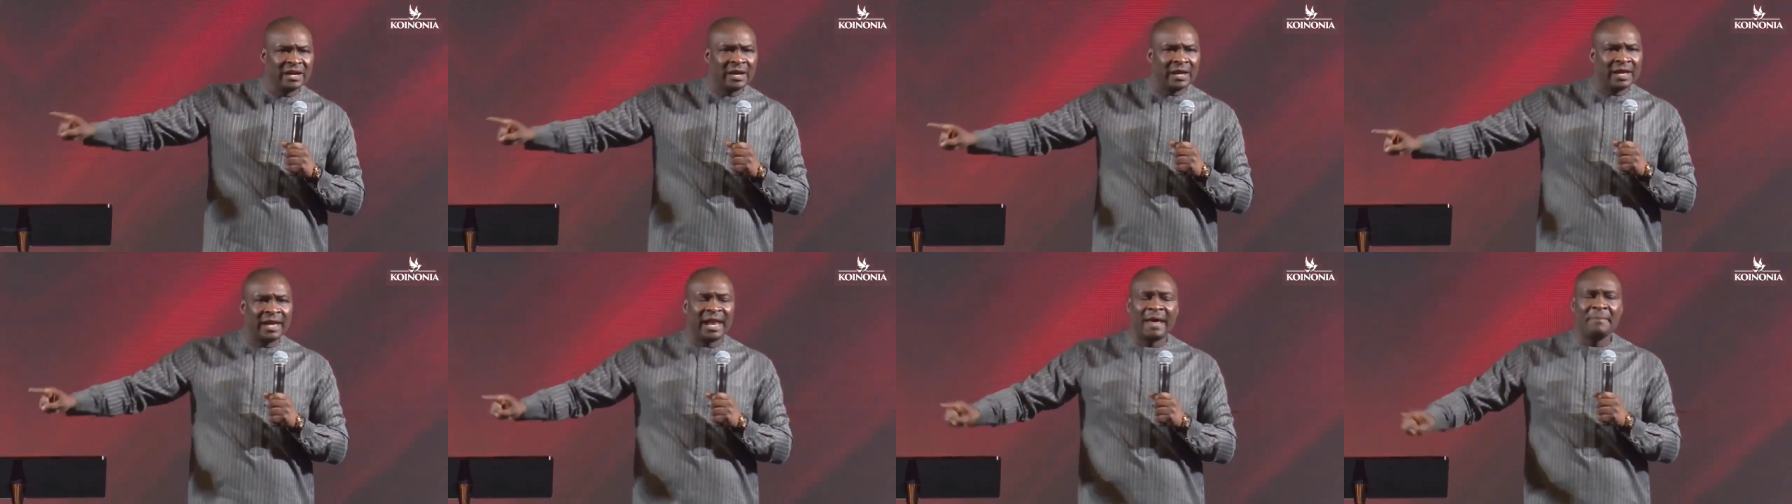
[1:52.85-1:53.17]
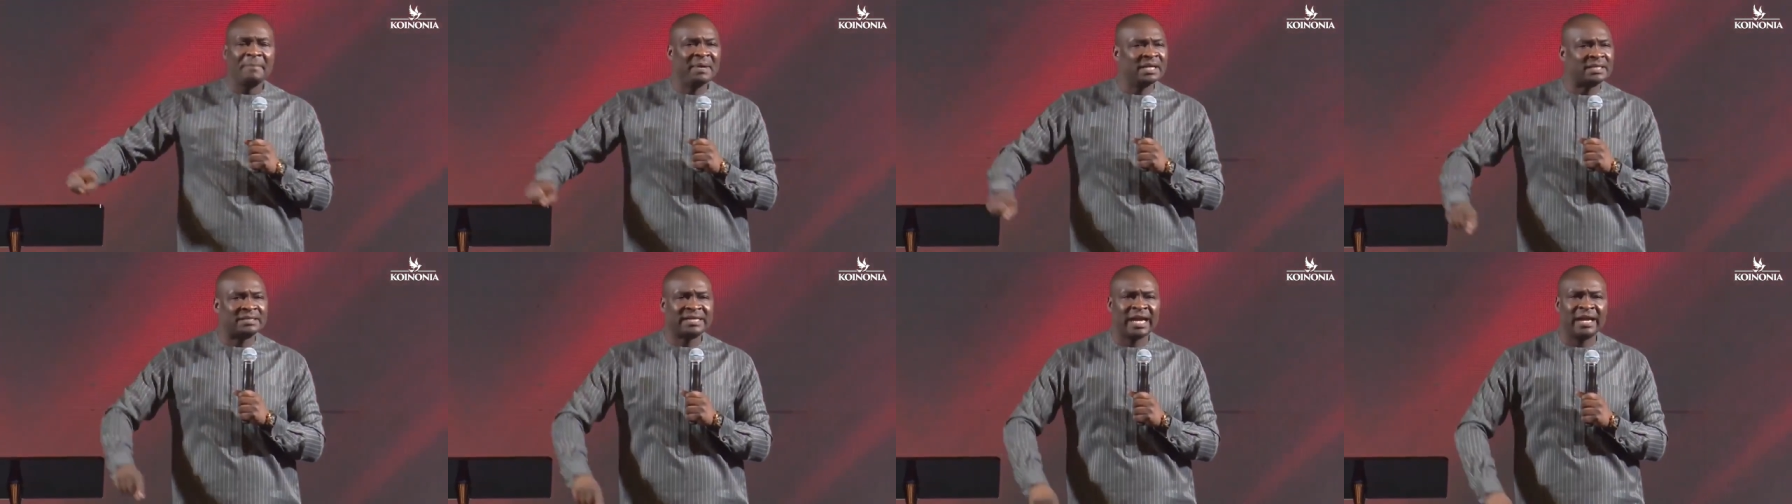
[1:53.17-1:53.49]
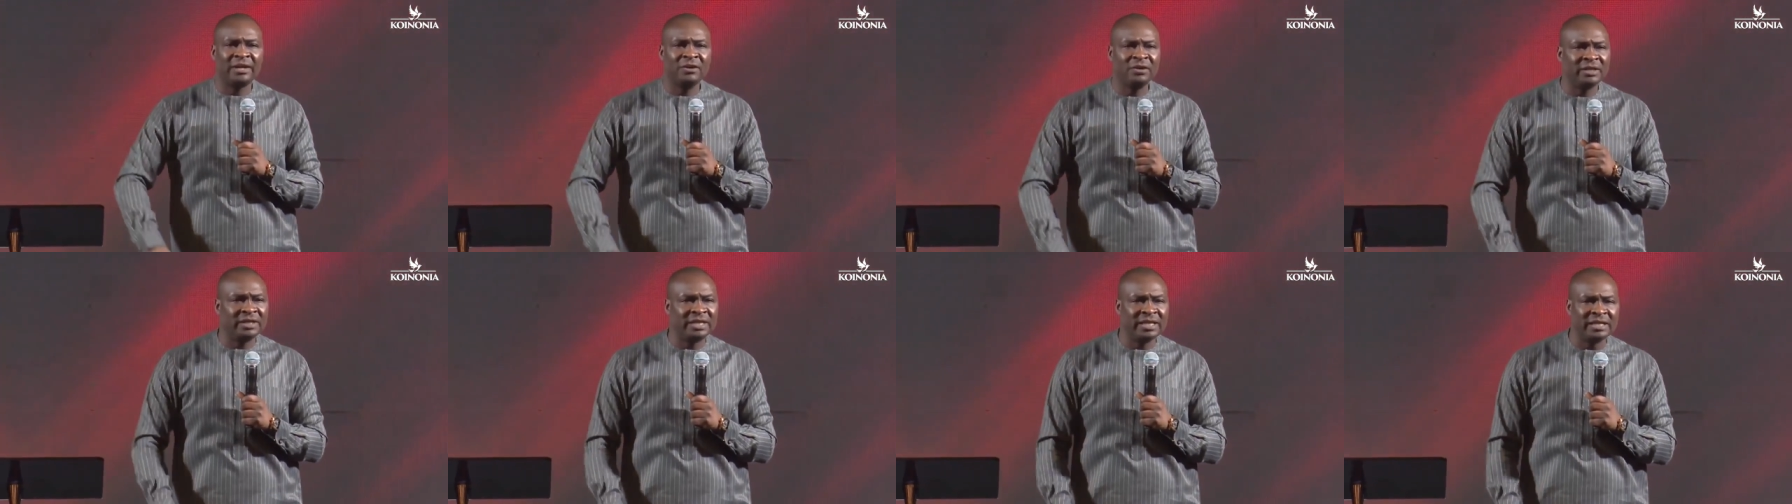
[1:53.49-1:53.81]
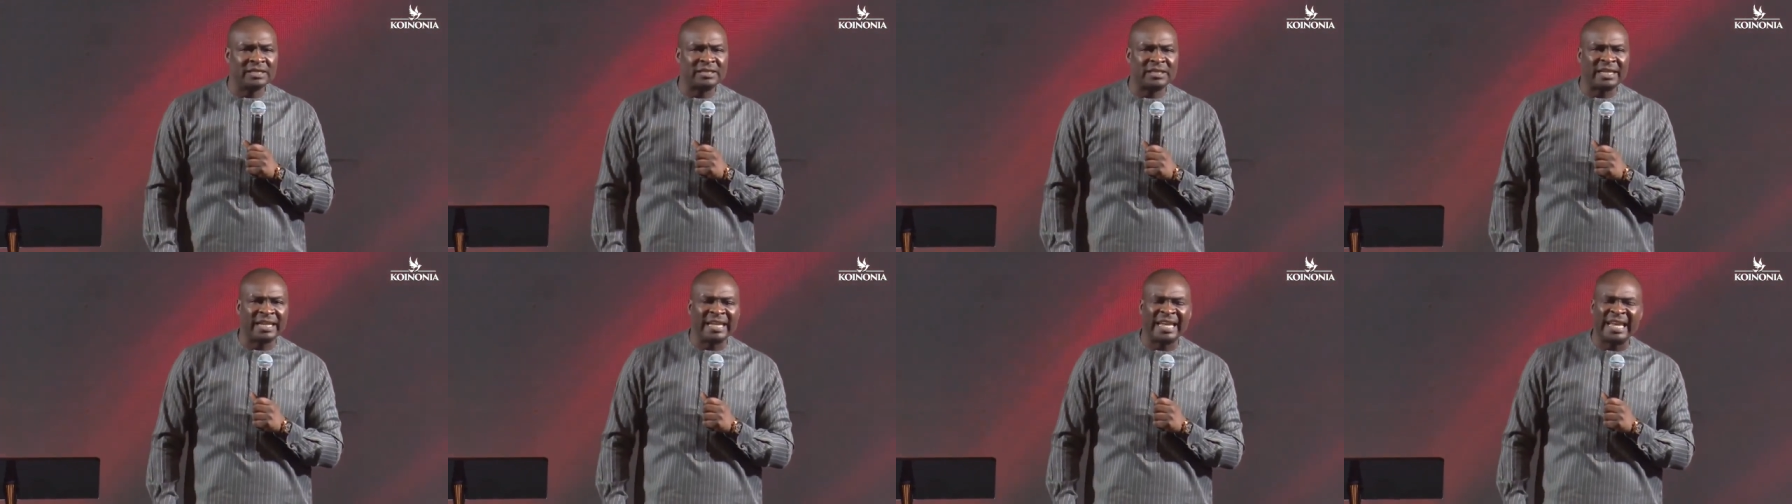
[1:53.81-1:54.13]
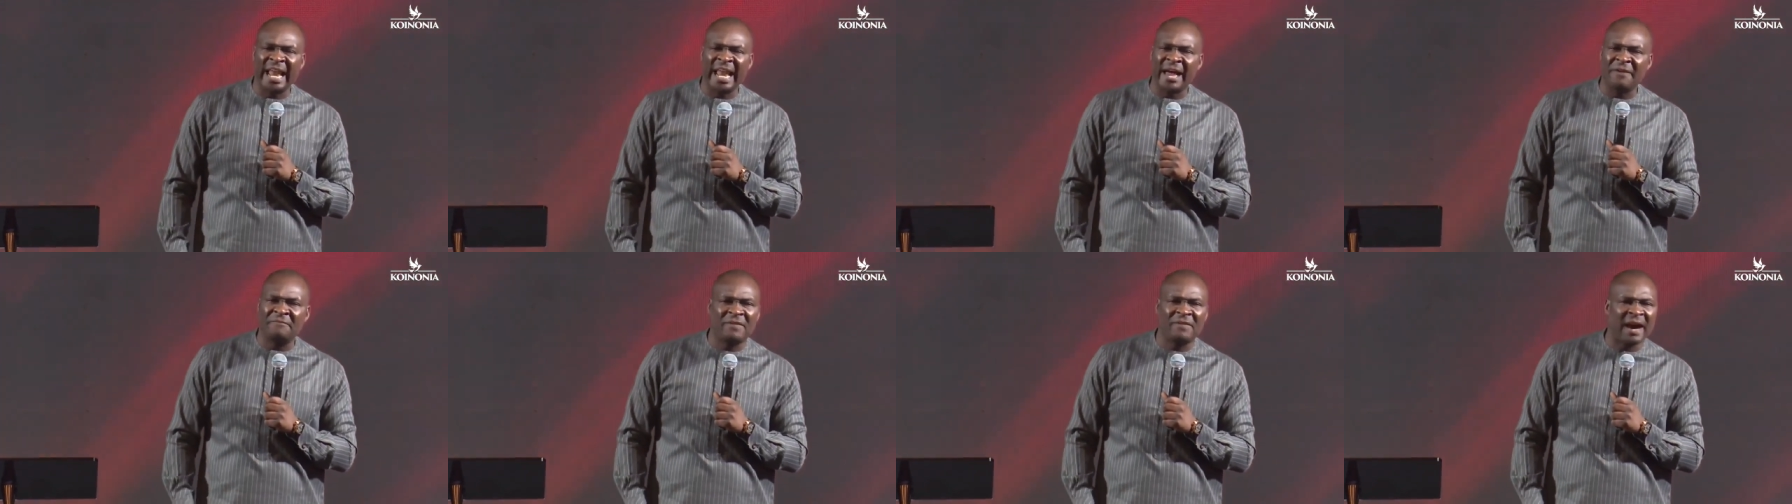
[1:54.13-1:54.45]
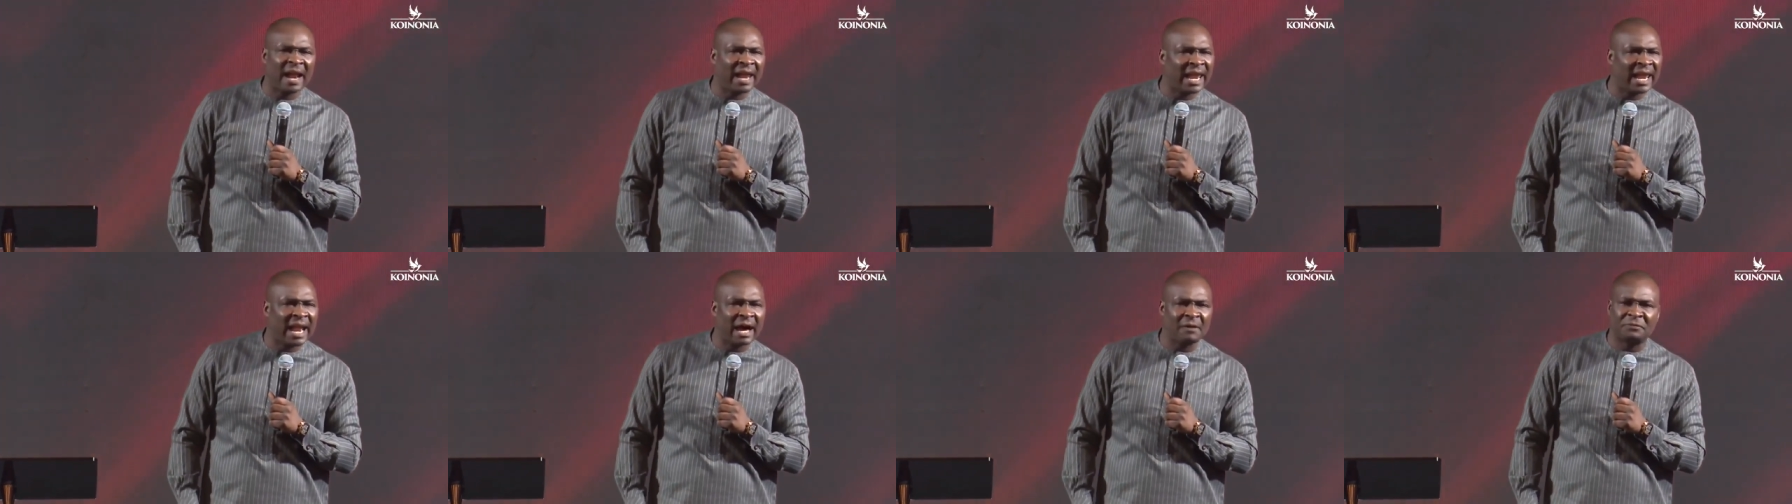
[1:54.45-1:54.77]
Let me tell you this,
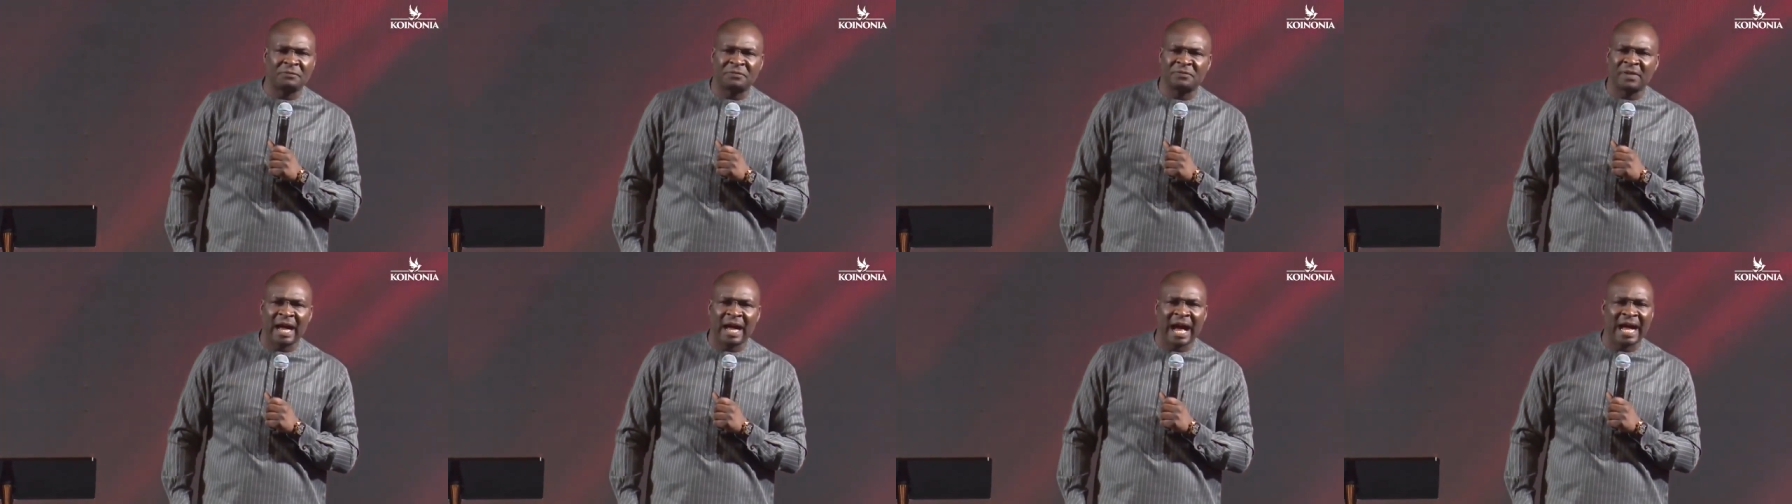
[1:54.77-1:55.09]
never laughed